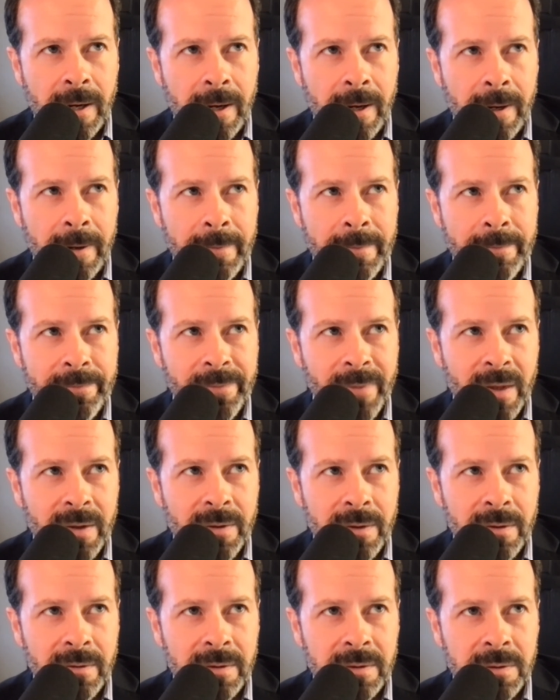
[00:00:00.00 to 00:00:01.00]

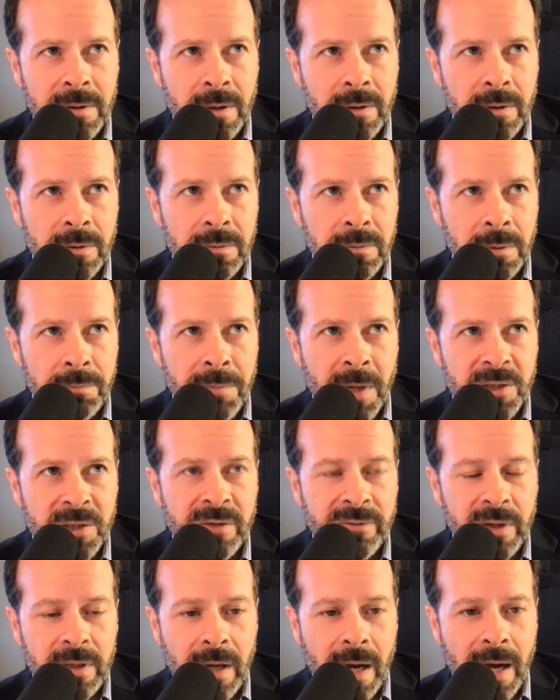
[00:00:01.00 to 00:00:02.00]
much
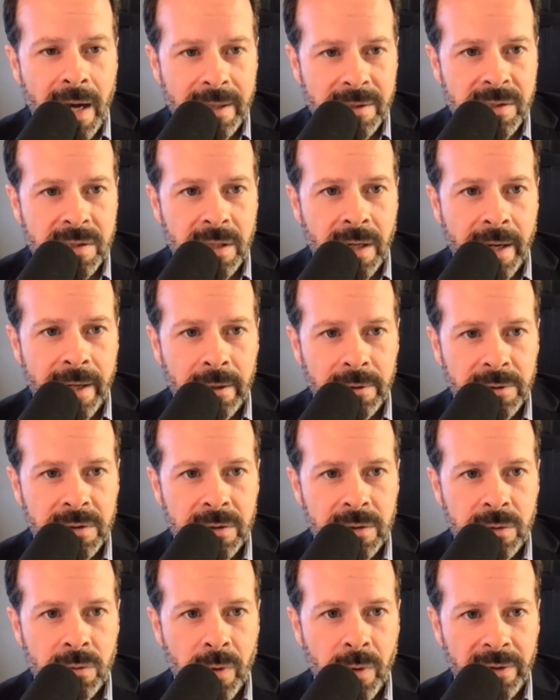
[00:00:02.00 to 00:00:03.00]
of it hostile
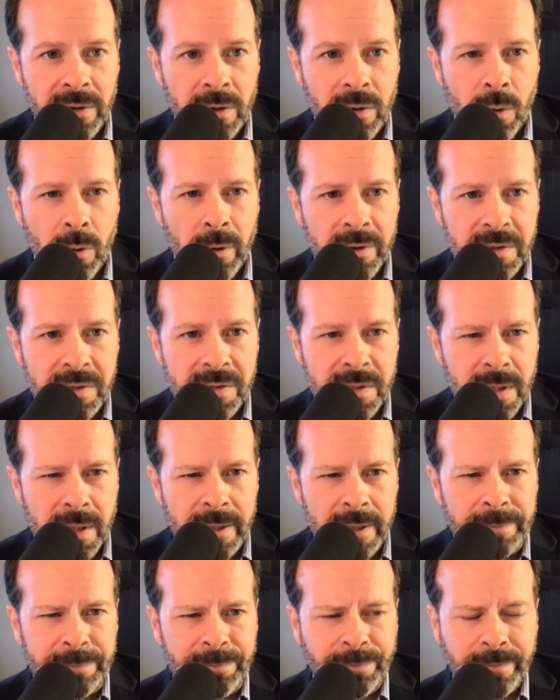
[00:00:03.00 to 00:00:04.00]
to what the court has
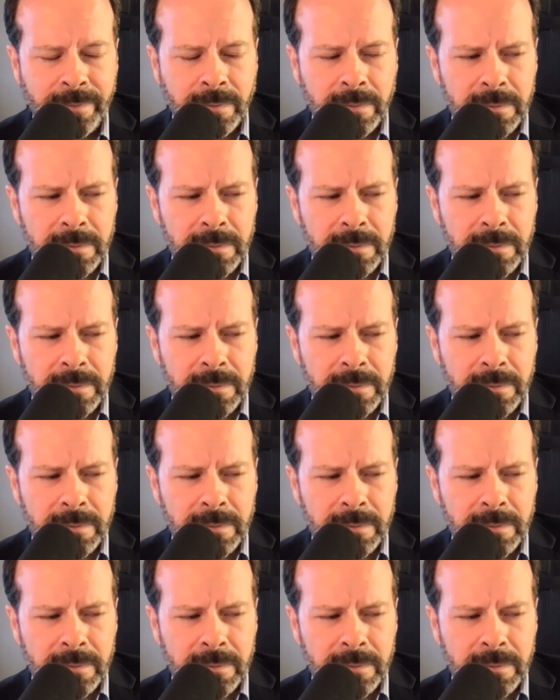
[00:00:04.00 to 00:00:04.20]
done,